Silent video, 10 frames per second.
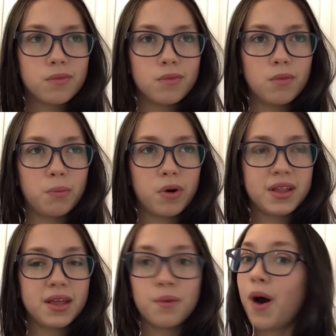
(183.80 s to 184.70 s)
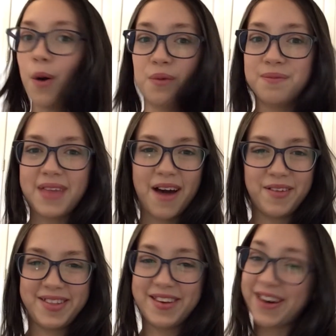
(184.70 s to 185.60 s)
will I see you? Oh, I will
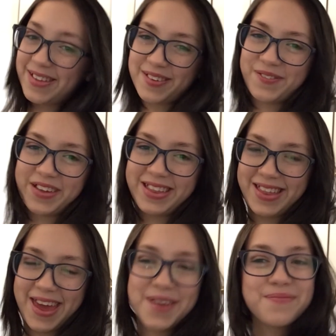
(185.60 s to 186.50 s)
see you guys on Wednesday.